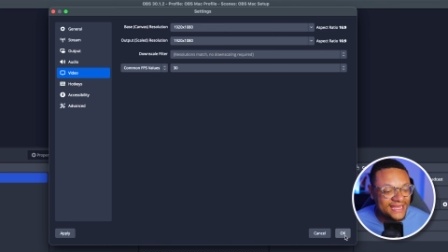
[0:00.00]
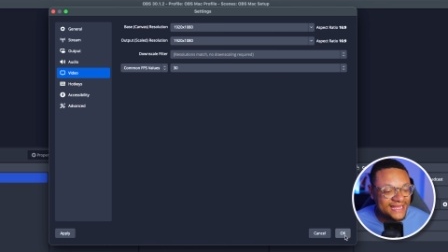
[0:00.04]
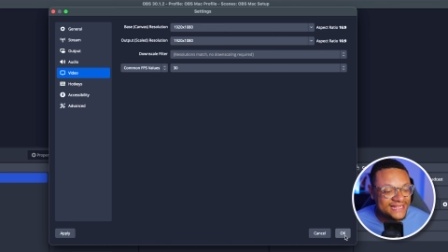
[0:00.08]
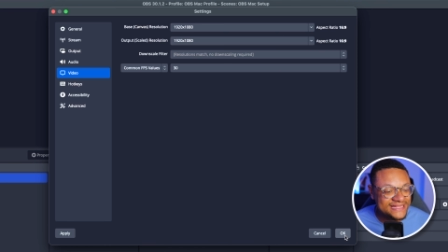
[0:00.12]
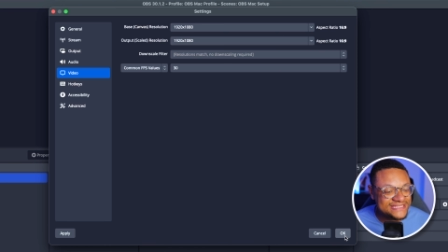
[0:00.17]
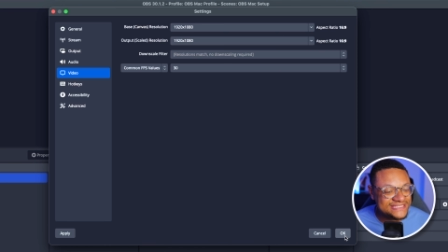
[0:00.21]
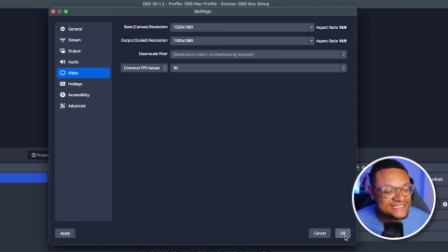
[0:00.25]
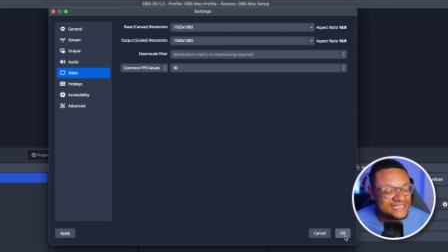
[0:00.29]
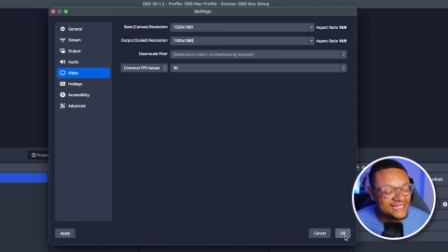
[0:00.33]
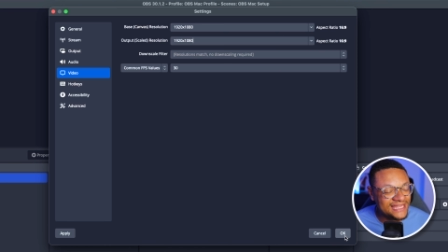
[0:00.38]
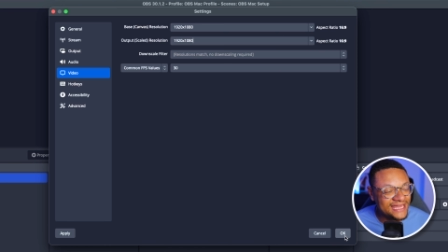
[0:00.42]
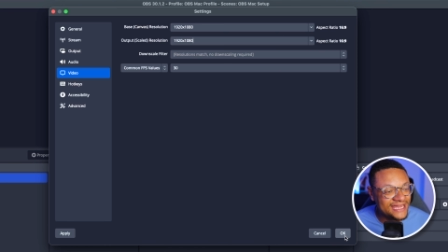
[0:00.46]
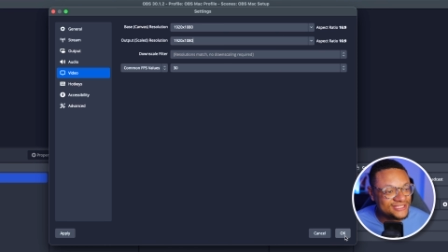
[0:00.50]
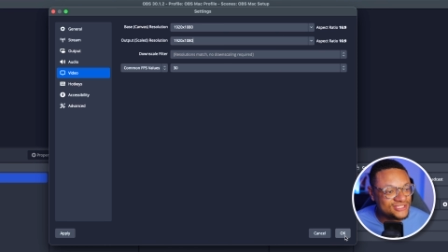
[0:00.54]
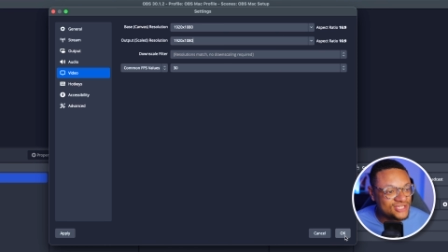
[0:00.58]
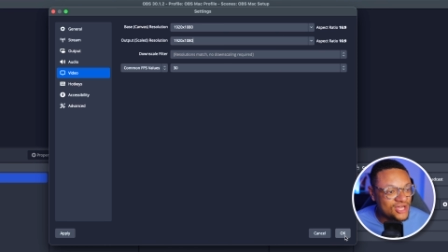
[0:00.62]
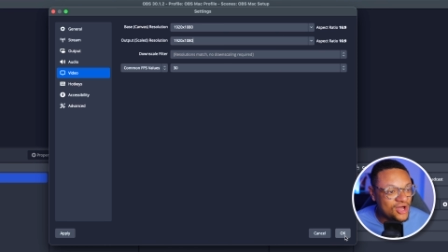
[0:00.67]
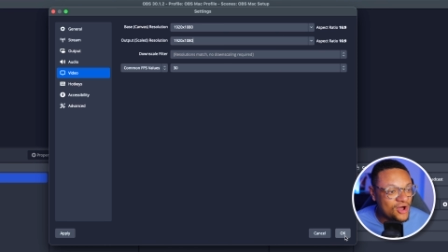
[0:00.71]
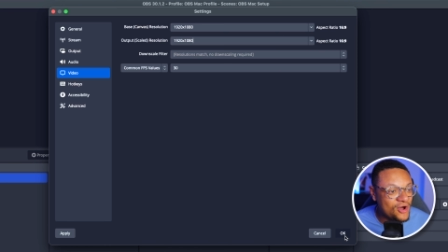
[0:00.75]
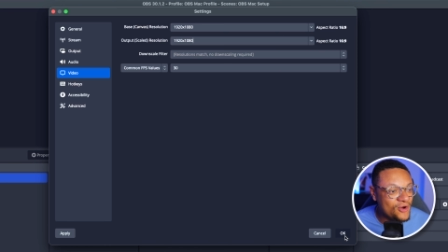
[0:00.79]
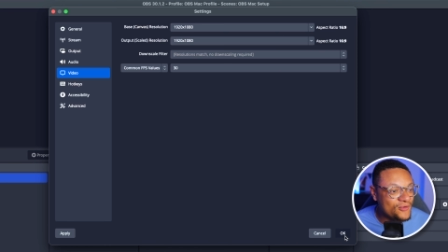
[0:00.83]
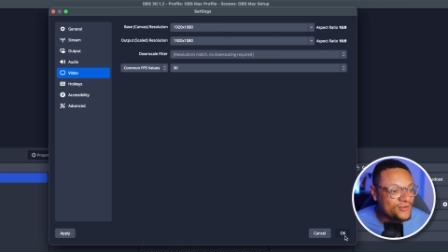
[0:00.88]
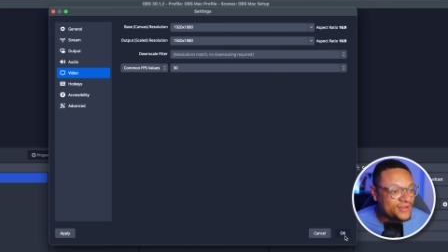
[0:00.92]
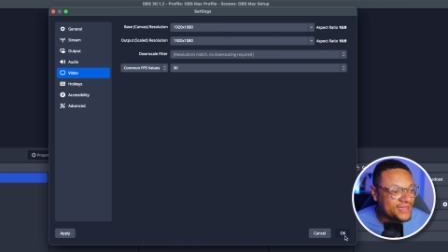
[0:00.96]
and select
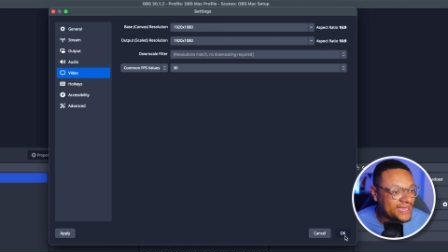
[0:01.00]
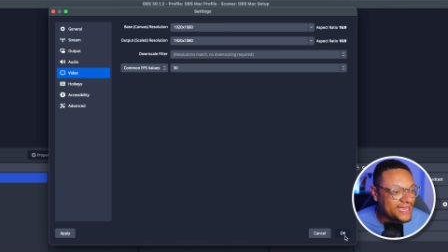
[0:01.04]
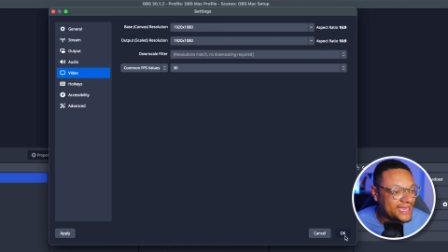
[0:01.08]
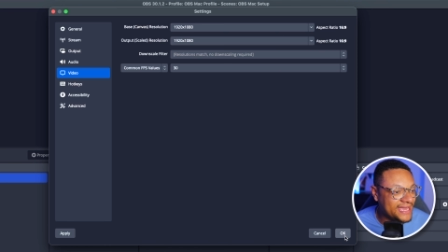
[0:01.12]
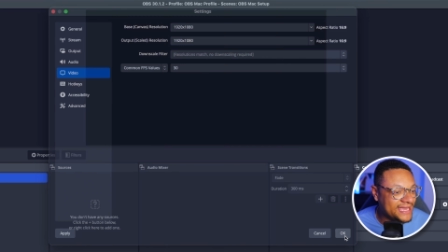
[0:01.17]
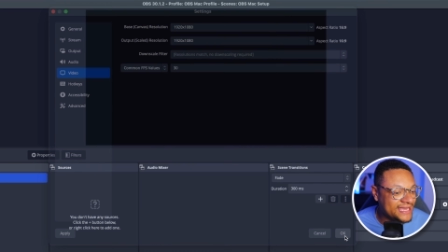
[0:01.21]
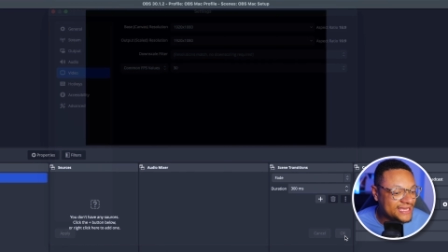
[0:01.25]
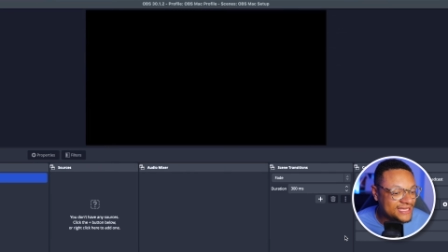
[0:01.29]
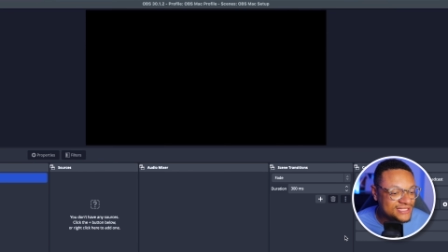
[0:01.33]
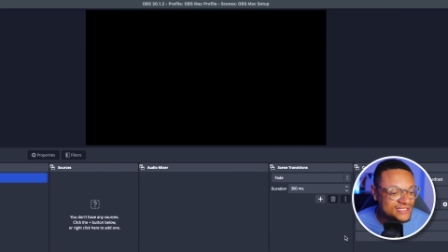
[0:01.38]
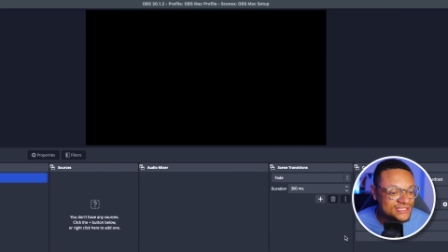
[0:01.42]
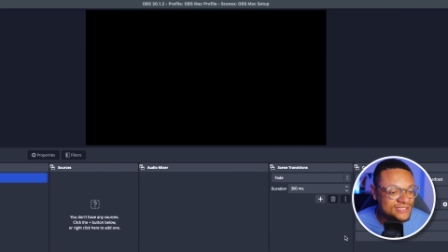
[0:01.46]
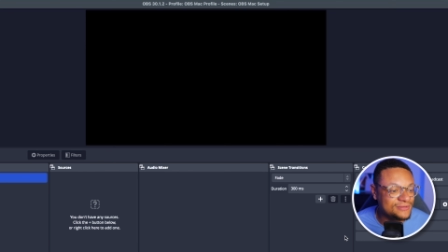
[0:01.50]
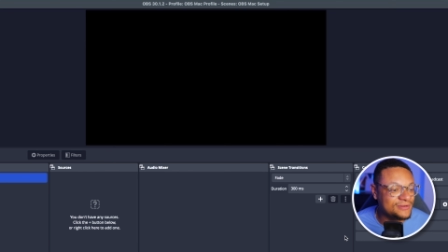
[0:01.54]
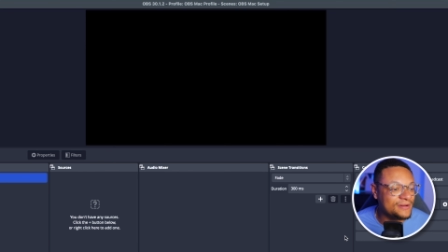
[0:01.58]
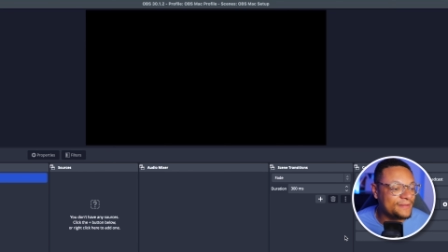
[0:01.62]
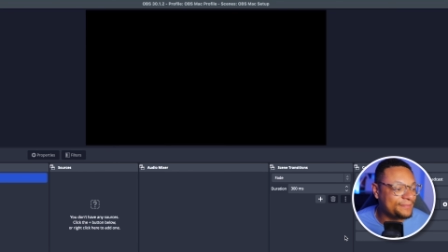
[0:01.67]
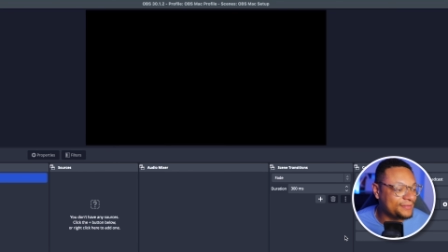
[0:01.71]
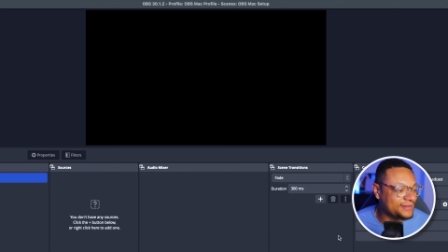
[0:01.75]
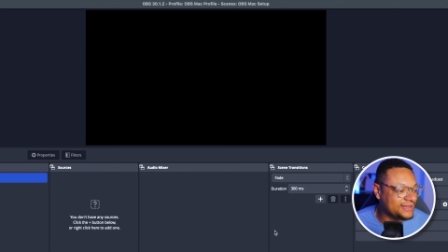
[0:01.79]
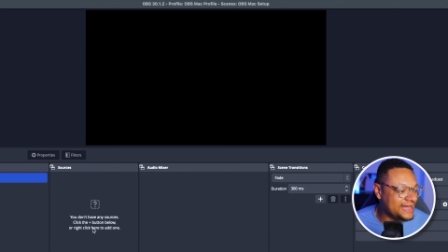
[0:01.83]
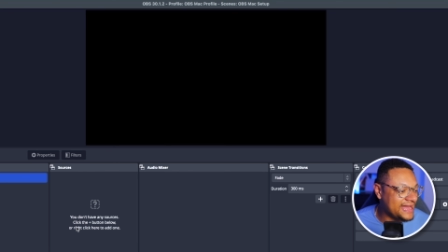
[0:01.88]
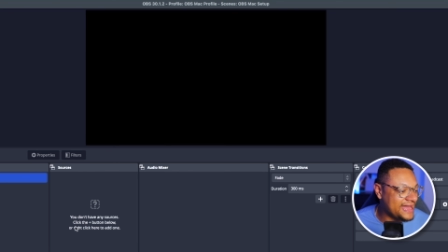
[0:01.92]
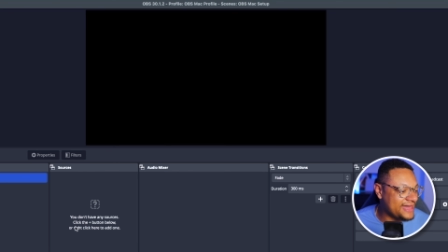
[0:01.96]
okay to
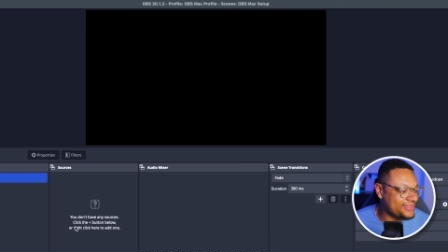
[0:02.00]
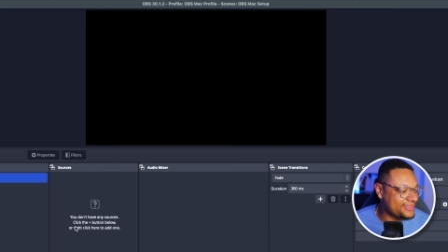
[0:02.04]
apply